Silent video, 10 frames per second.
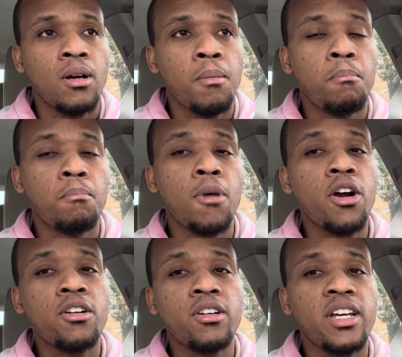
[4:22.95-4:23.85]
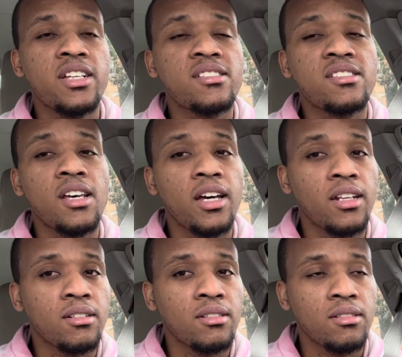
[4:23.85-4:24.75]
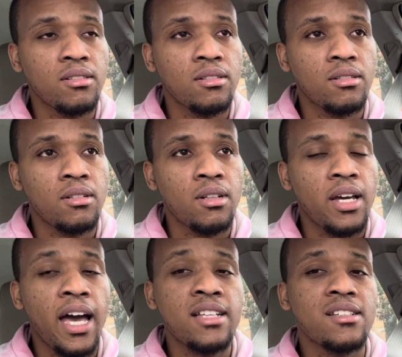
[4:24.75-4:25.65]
murdered his son as